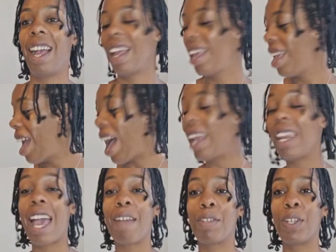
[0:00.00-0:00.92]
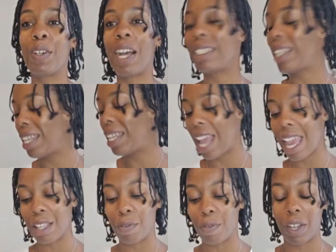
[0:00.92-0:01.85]
I'm laughed too. I said that
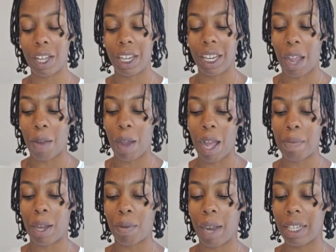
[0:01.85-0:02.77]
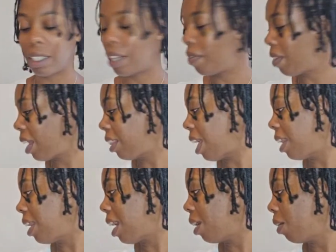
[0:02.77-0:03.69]
is funny. Like, why am I writing stuff like that
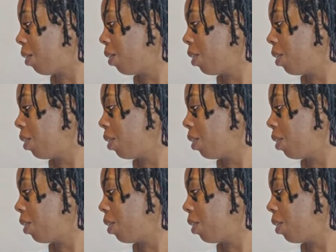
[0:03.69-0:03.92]
down?